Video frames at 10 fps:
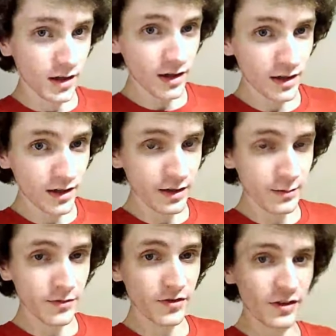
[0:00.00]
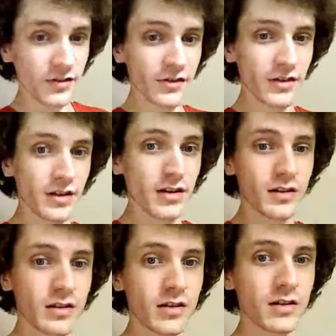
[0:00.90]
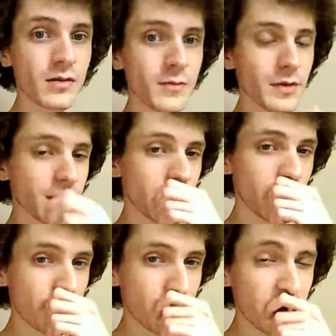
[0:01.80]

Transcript: I am Jesse. My couple